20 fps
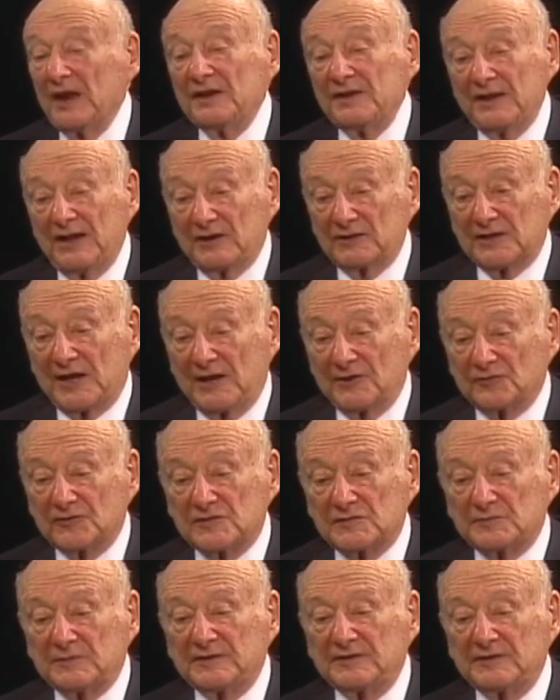Now,
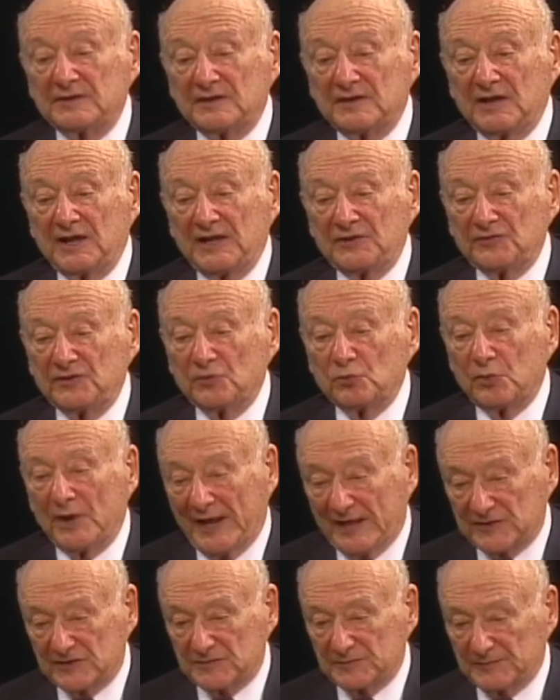Congressman Henry
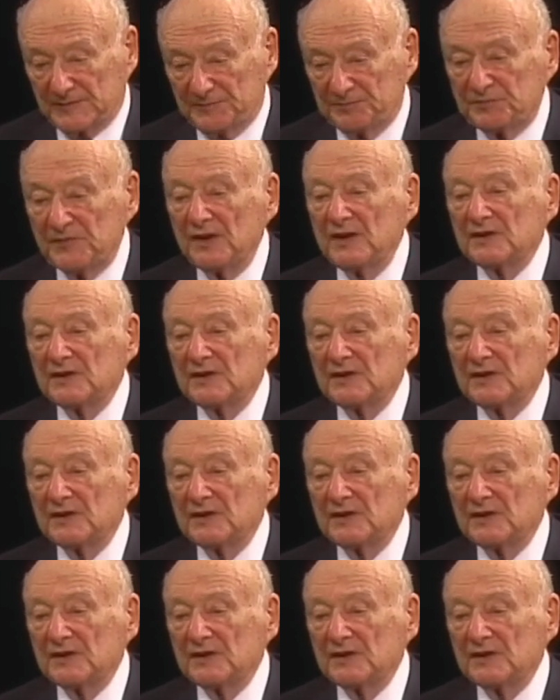Waxman